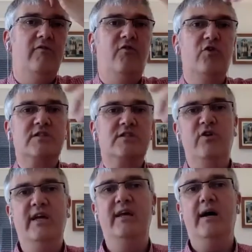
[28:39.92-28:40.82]

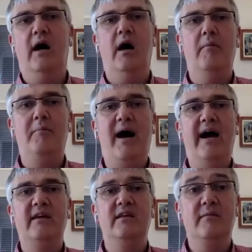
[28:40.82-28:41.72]
forcefully
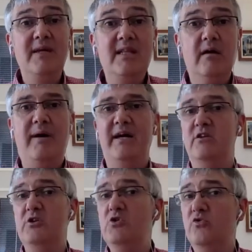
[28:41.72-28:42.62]
by Yamina, by
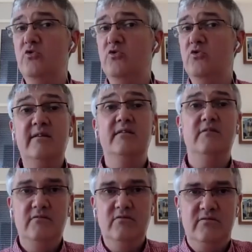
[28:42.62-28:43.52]
the new right.
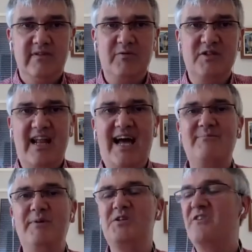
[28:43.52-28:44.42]
That was the last
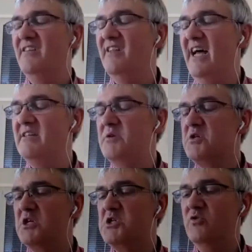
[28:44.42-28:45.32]
picture, and the last
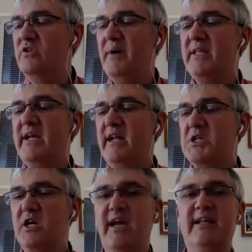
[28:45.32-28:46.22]
picture I showed you about Ayelet
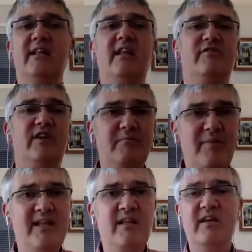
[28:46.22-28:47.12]
Shaked and Naftali
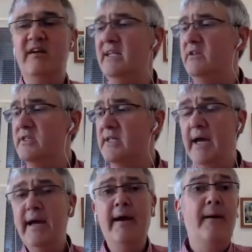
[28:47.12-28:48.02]
Bennett, their leaders.
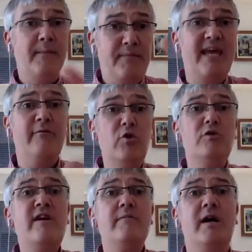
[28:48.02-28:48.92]
They would
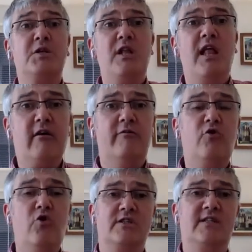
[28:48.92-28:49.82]
very much like, of
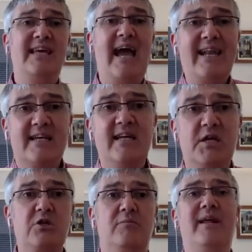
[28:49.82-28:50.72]
course, the
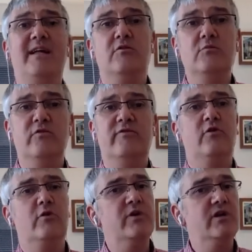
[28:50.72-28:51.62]
annexation plan to move
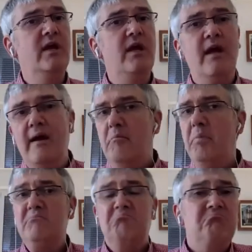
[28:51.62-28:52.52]
forward.
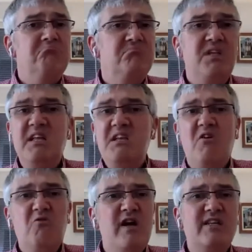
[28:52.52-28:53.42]
But
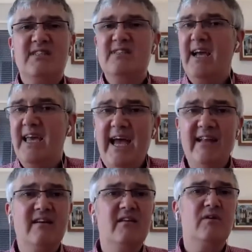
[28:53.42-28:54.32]
Netanyahu has,
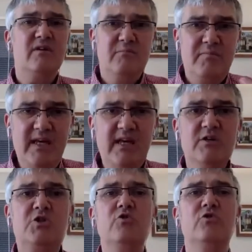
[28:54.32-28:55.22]
again, being
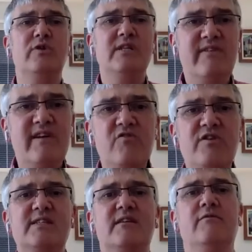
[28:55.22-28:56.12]
true to his very
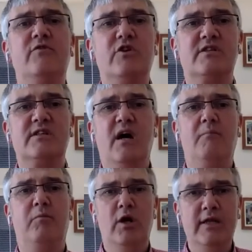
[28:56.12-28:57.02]
risk-averse
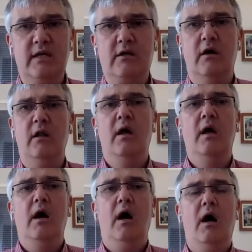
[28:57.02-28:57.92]
political
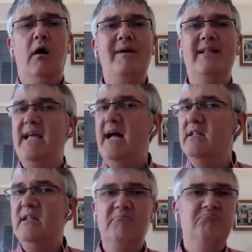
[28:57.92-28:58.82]

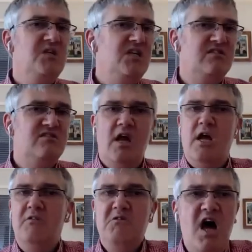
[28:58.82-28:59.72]
mentality,
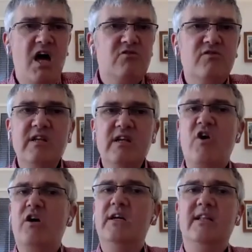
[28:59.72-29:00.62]
not really
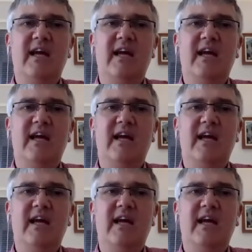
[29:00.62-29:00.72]
rocking